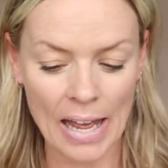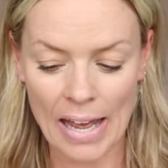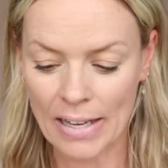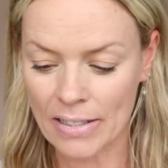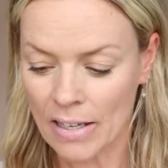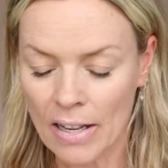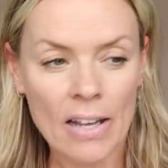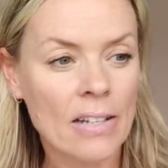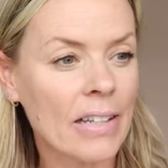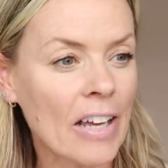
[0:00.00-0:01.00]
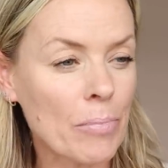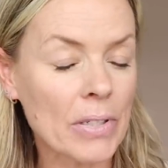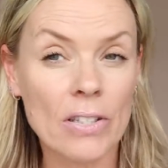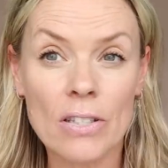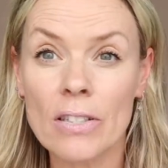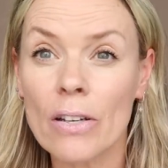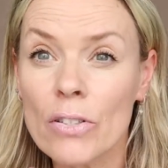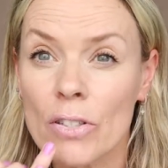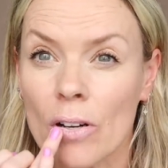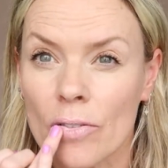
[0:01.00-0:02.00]
And they have been so
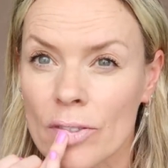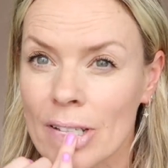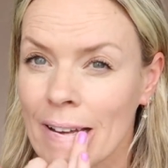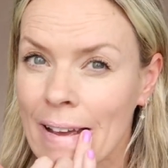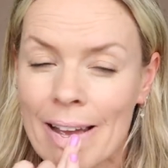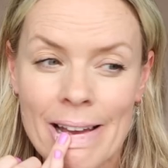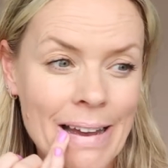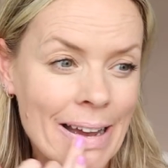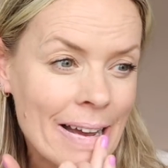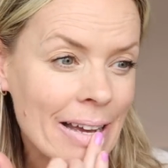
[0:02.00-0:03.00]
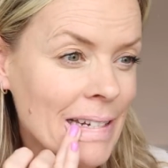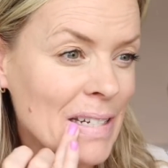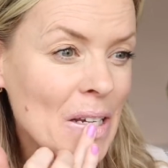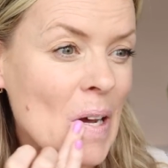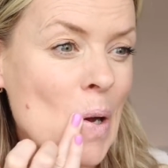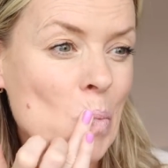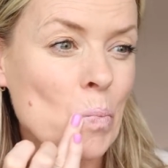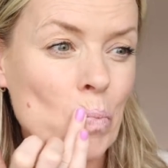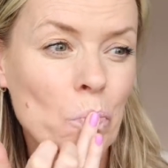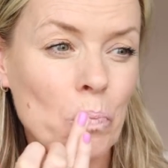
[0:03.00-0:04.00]
soft and
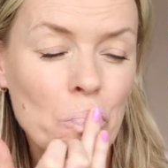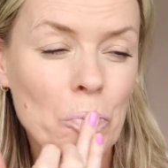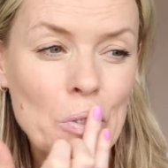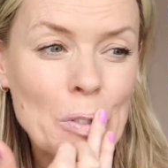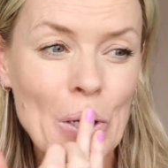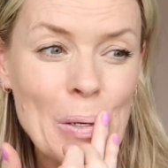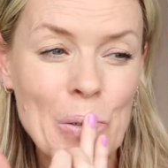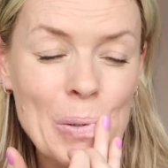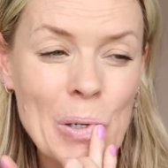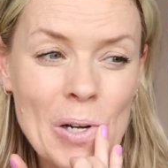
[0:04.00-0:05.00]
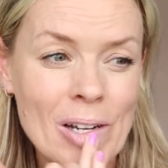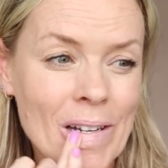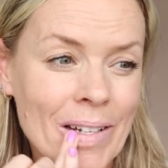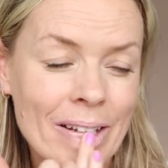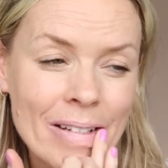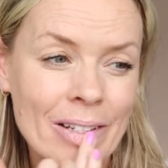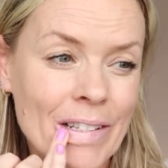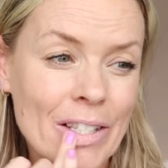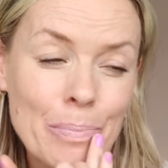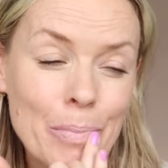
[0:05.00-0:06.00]
so
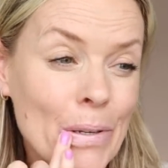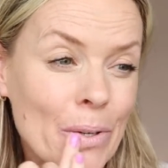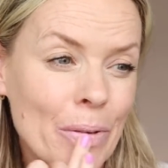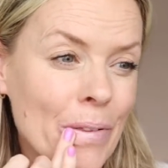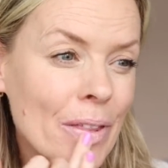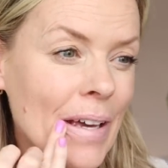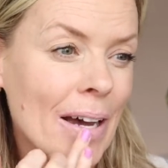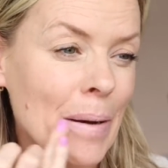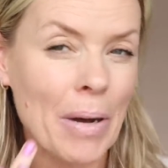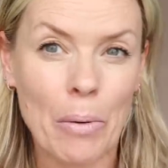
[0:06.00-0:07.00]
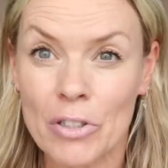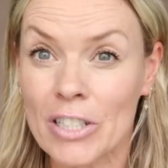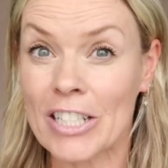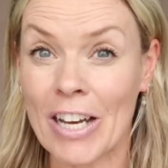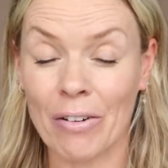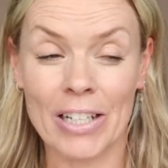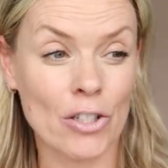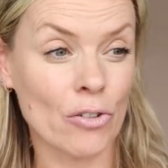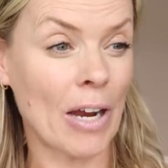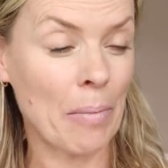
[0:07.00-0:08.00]
smooth that I wanted to share it on
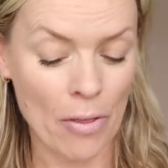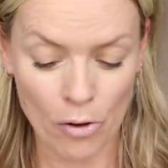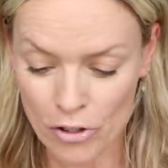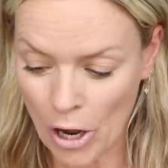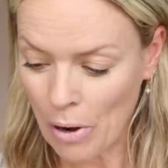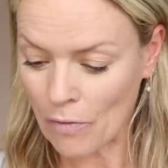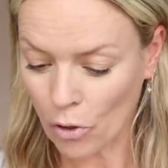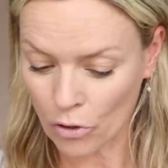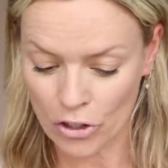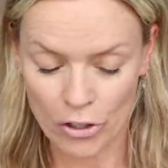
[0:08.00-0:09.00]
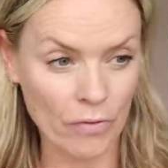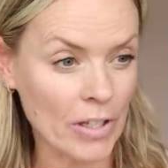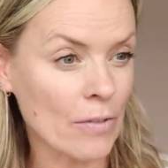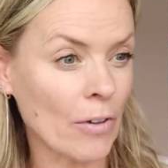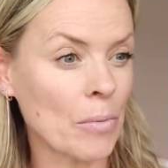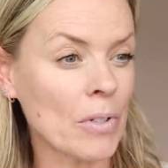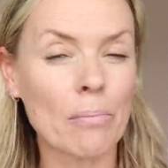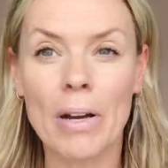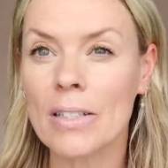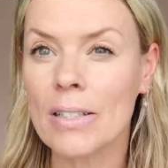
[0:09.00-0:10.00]
Instagram. And I thought, no, I've got to do it for this film. So I
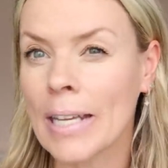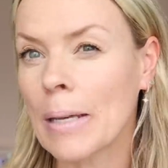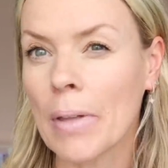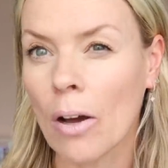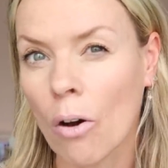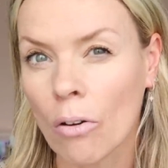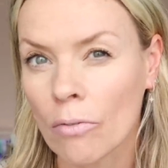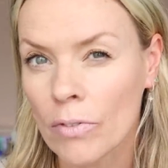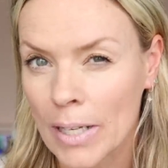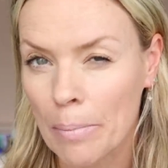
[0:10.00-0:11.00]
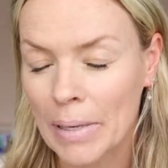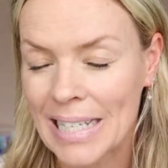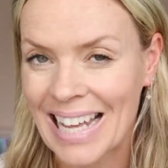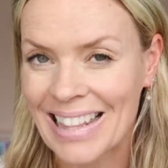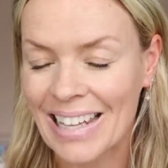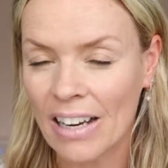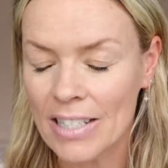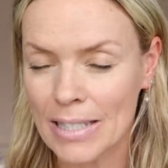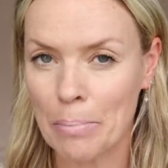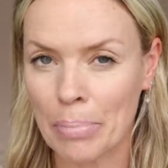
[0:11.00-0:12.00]
might just keep that on for 10 minutes. And then I
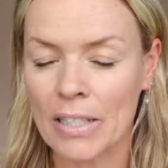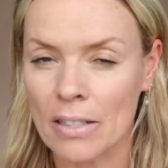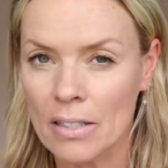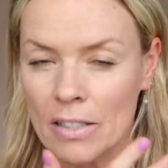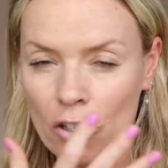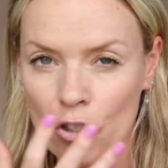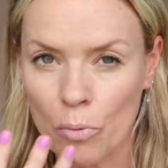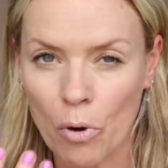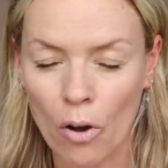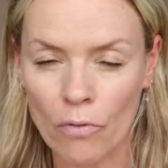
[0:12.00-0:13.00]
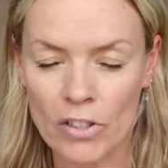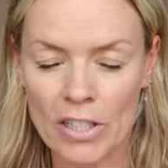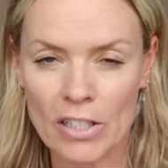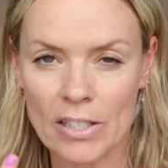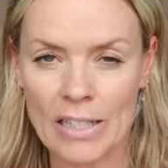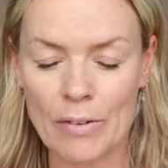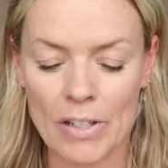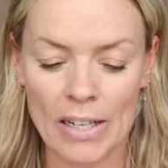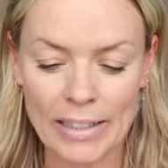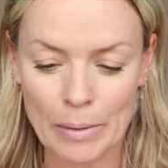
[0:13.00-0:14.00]
simply just tissue it off because it just gives
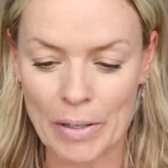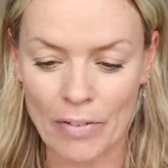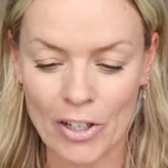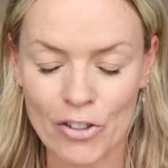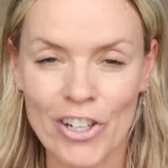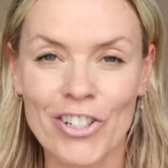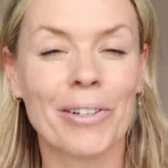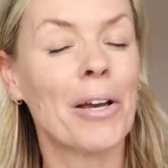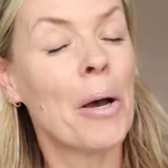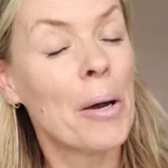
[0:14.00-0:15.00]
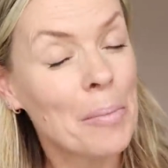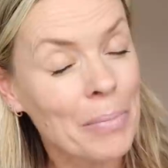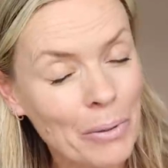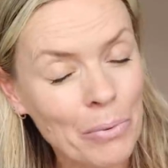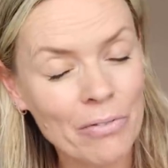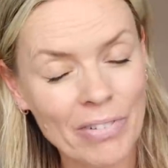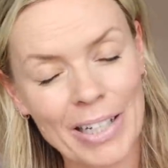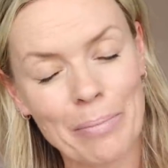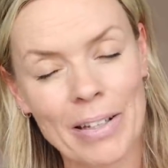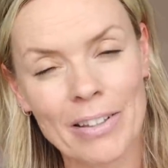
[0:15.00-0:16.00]
it a little bit of hydration. But I wouldn't
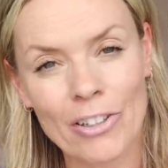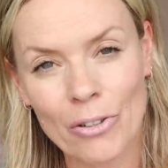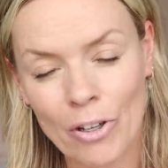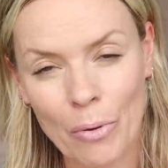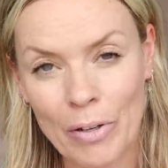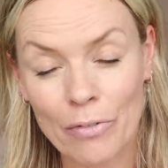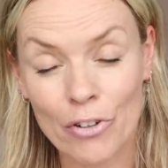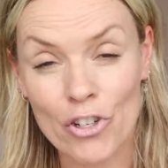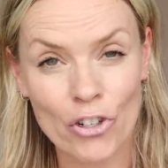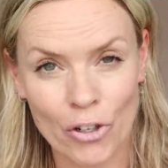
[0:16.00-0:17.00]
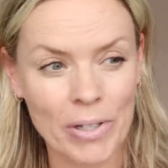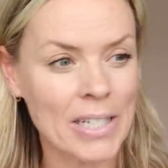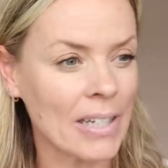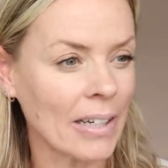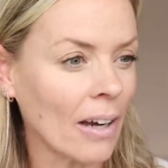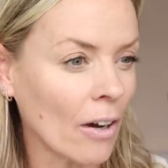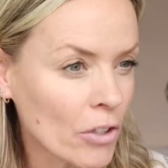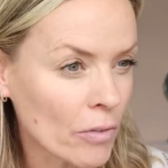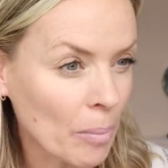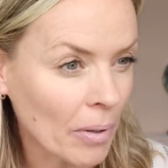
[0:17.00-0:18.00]
recommend that you go in for a sugary tea
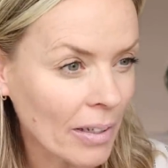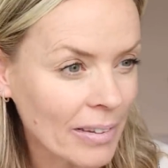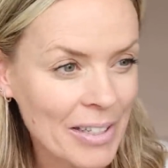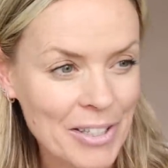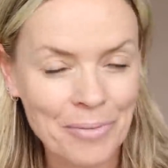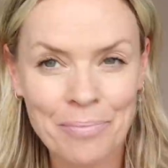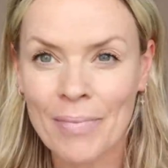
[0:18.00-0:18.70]
after you've applied this.